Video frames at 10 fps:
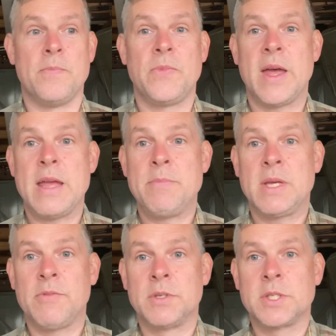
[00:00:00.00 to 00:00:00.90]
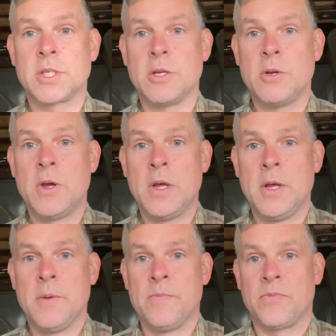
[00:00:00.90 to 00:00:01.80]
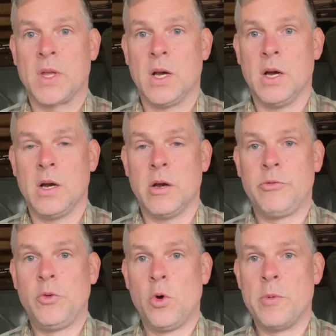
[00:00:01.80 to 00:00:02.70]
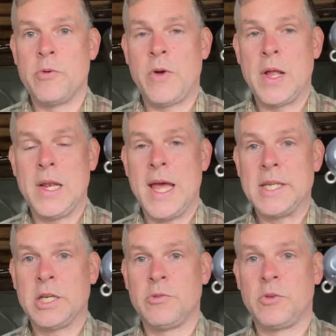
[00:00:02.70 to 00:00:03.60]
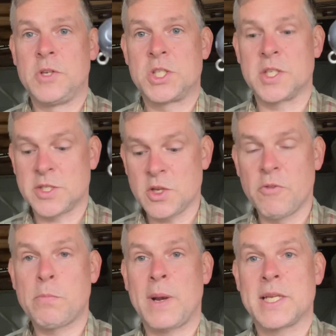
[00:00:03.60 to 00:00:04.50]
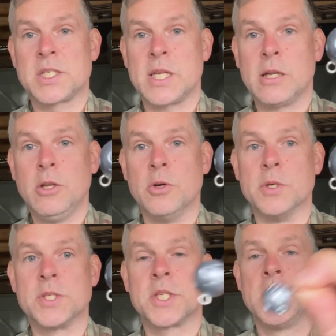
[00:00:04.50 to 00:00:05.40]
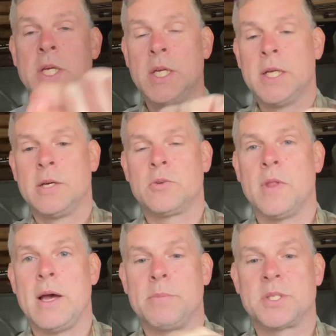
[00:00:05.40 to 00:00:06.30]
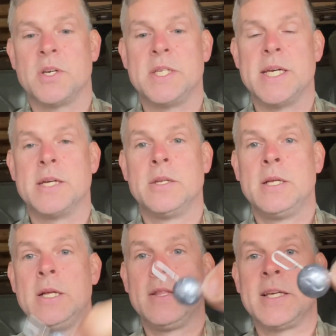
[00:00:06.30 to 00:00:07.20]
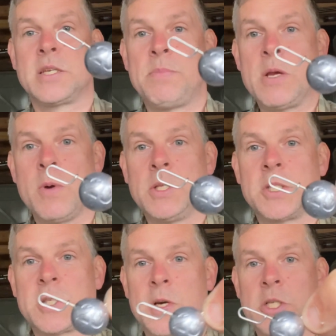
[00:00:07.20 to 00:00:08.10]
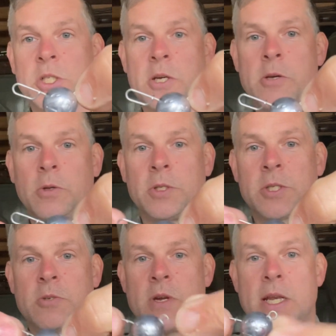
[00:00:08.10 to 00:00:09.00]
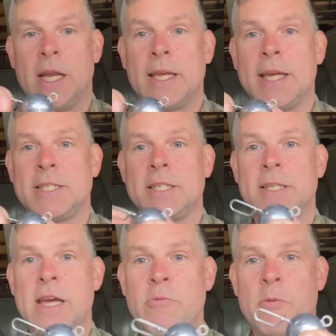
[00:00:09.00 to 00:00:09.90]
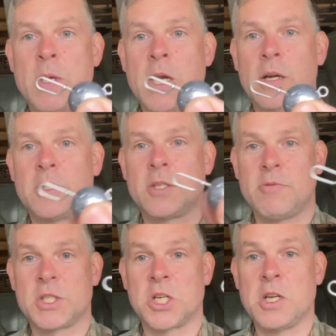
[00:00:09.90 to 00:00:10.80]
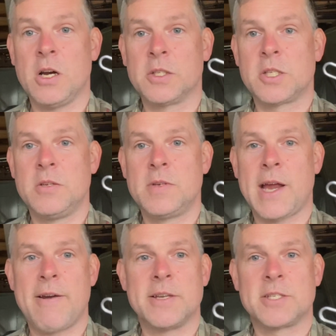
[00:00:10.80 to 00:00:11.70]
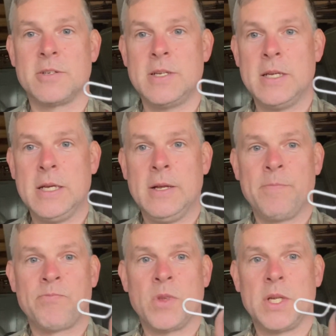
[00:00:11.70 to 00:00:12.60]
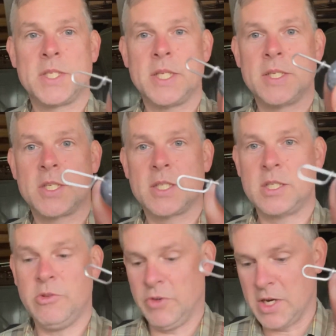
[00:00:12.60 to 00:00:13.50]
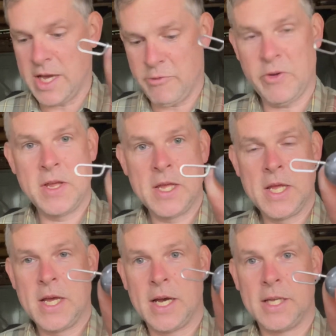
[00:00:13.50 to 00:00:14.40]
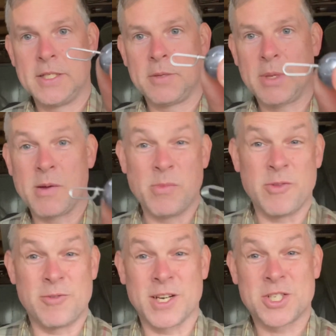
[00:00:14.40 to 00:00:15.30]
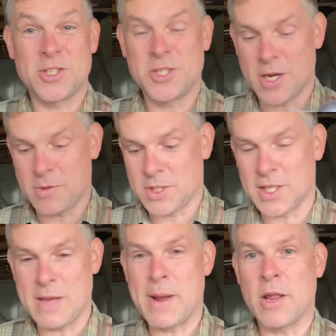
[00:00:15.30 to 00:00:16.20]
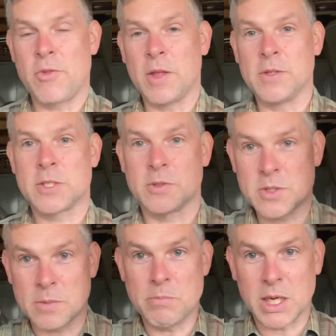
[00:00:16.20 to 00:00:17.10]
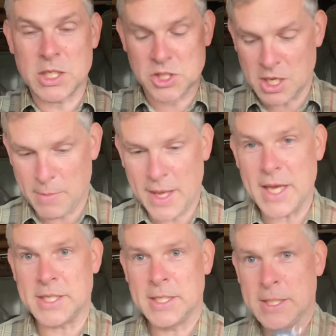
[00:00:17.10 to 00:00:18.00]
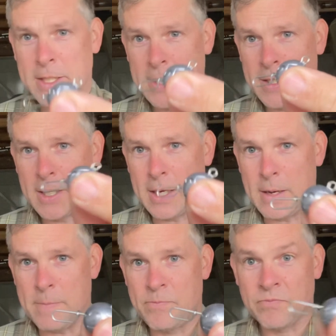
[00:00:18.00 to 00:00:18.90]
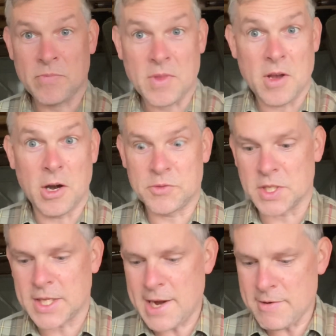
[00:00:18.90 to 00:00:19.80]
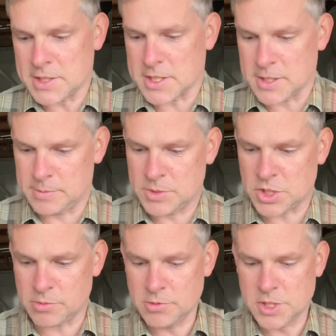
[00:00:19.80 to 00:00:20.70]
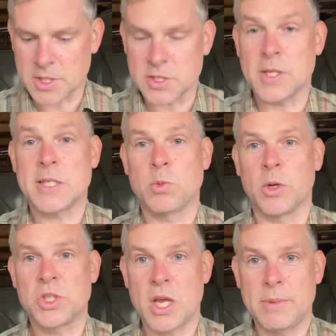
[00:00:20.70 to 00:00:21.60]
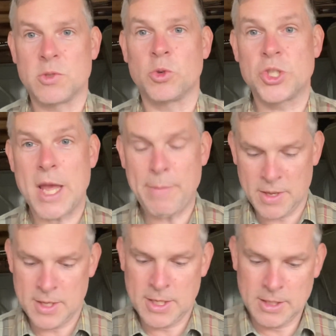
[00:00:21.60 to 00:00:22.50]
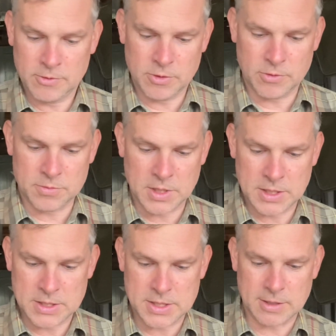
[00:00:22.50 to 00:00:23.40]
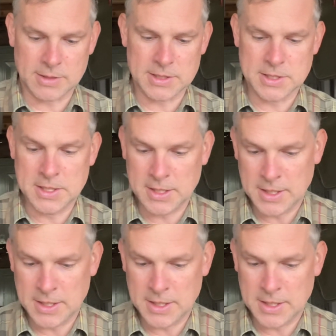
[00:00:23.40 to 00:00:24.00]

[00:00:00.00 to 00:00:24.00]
name given to a form of lead for fishing soft plastic lures. Call that upside down. That's a big one, just so I can show you on the screen. And it gets its name from a Russian cartoon character in 1965, and it became a bit of a Russian joke to name anything that's got a sort of monkey-shaped head after the character cheburashka. So that's what a cheb is, or cheb if you're from South London.